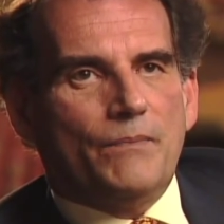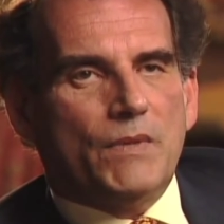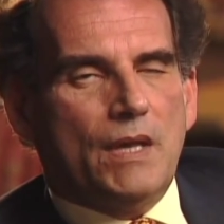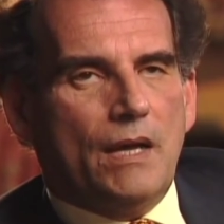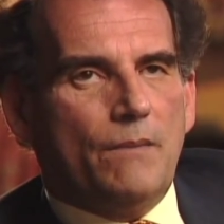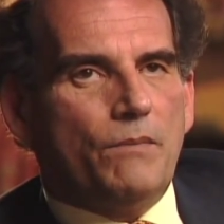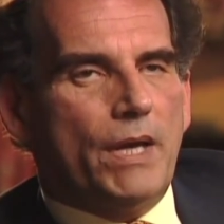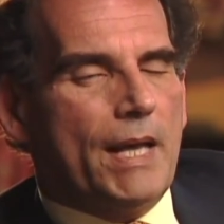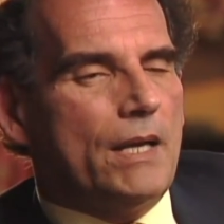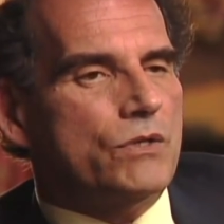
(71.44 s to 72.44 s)
Yeah,
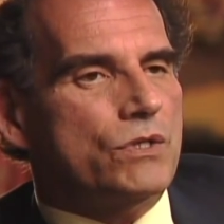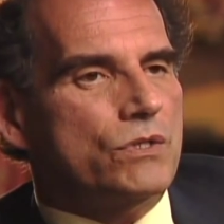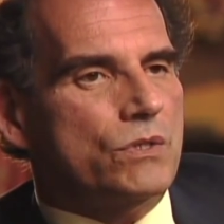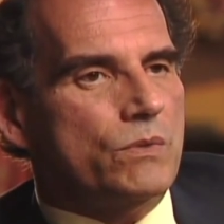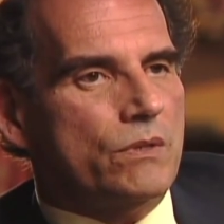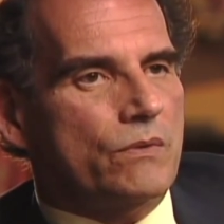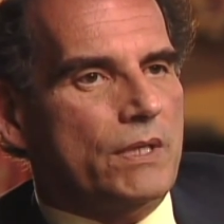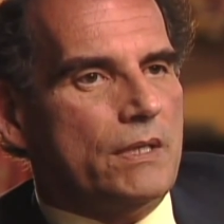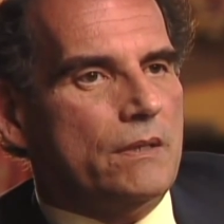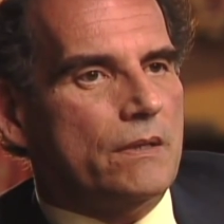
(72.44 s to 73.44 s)
biologists do
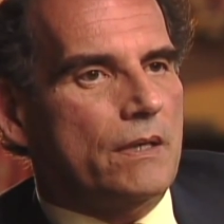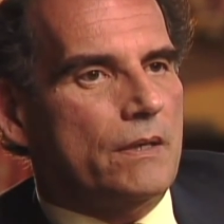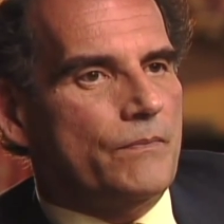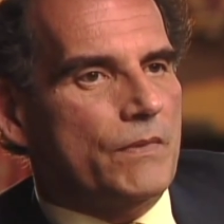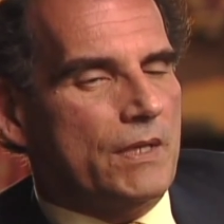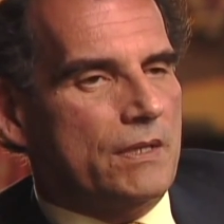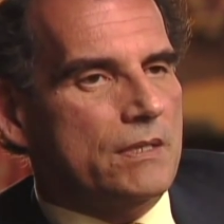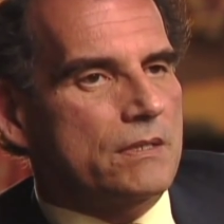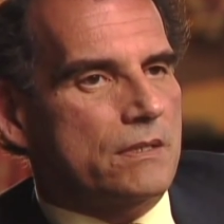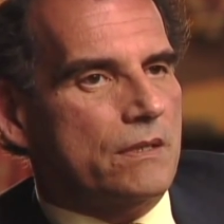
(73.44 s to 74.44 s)
agree that
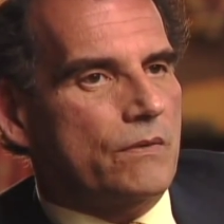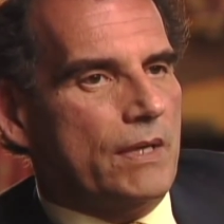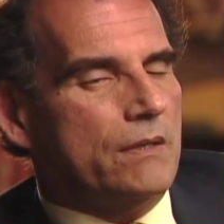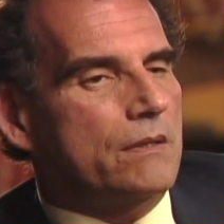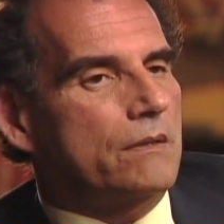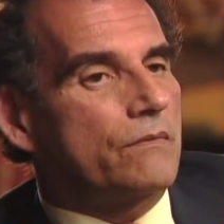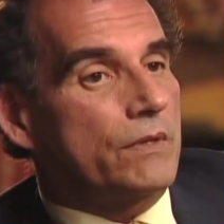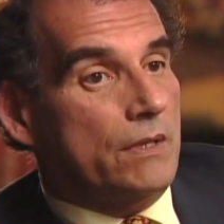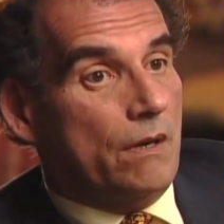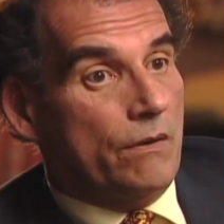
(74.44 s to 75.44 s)
this is the correct theory for
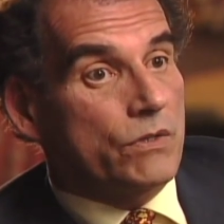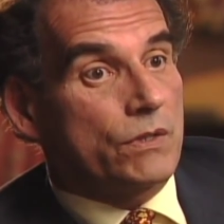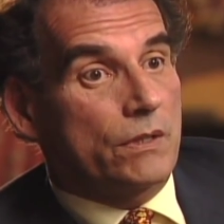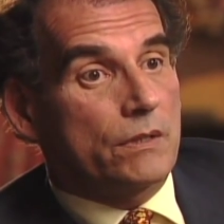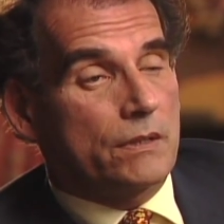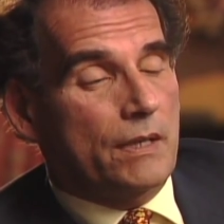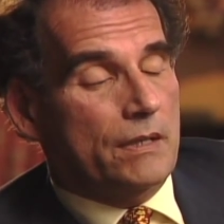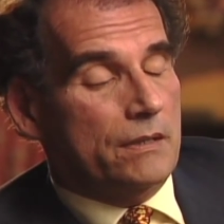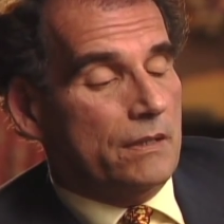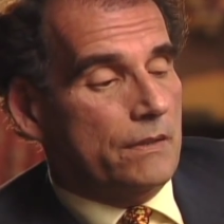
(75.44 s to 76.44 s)
the origin
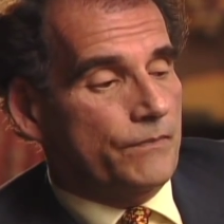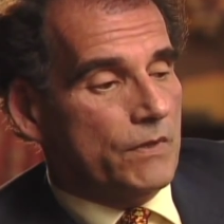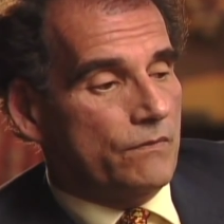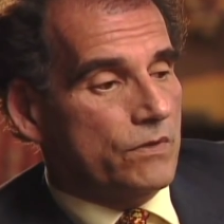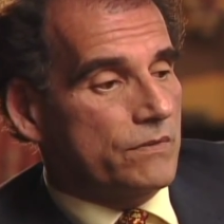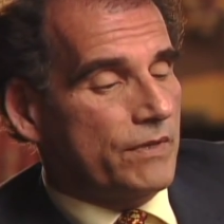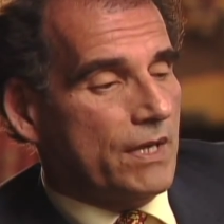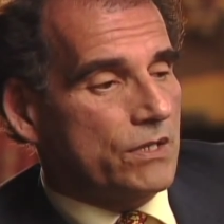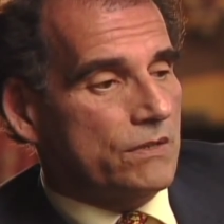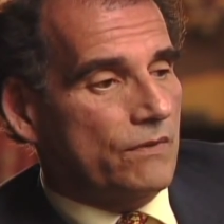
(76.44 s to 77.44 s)
and
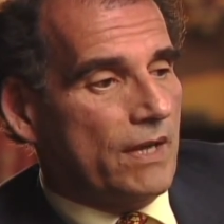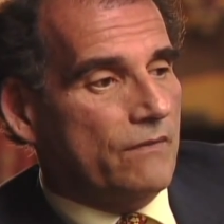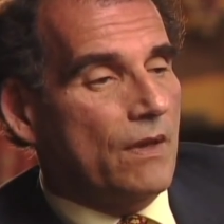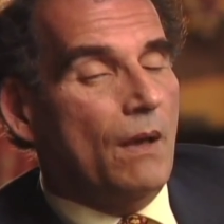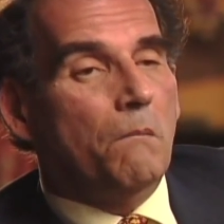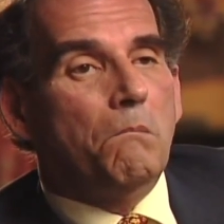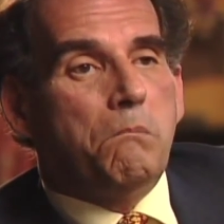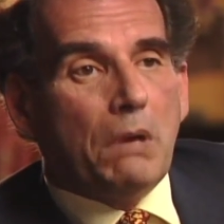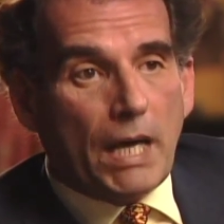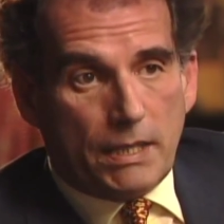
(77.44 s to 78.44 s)
diversification of life,
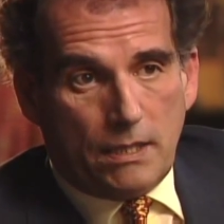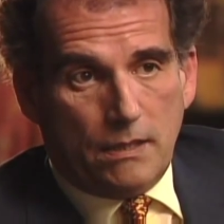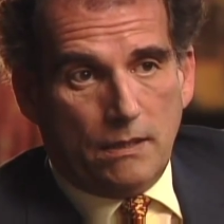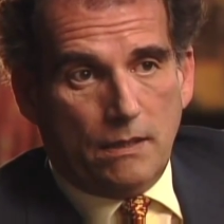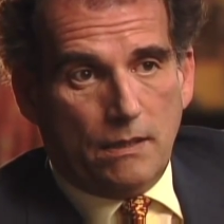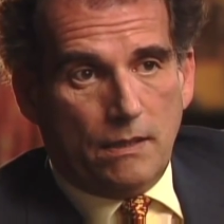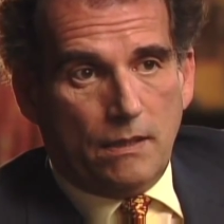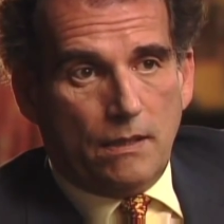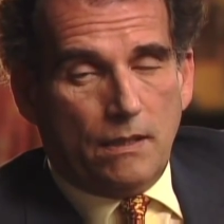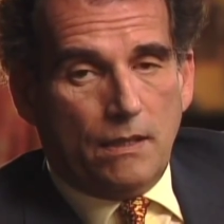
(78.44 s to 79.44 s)
but
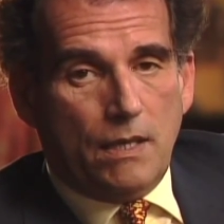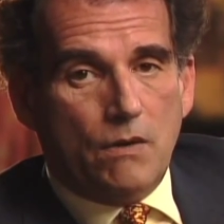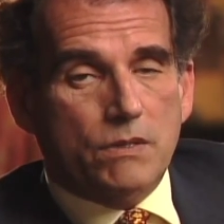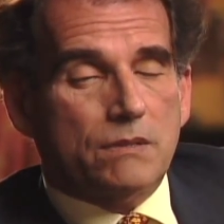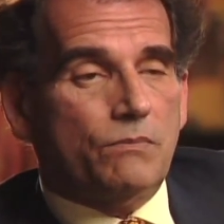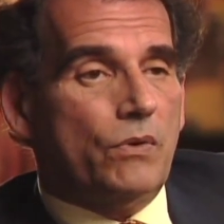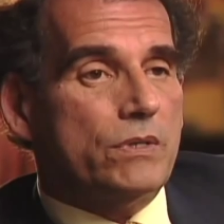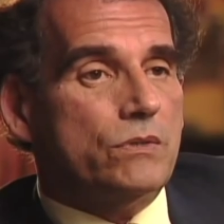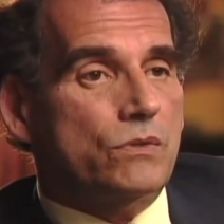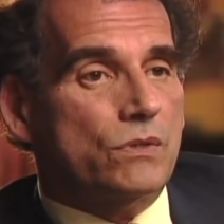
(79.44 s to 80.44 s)
here are some
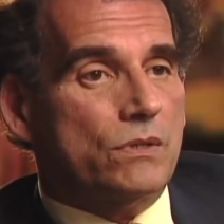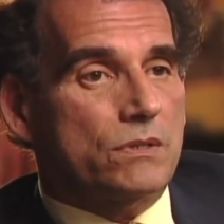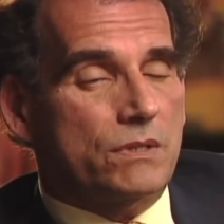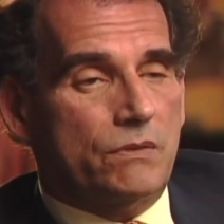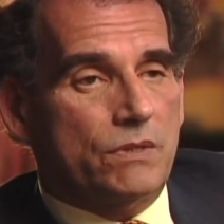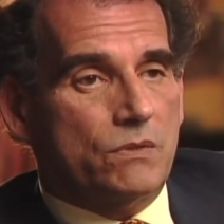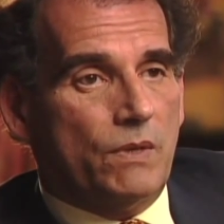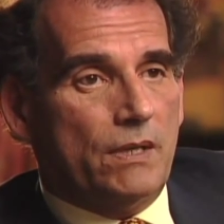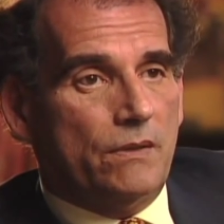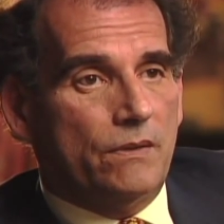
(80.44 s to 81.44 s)
points you should consider as
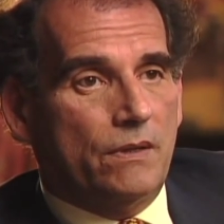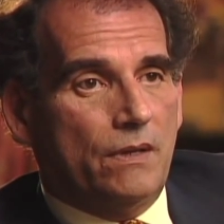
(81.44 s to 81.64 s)
well.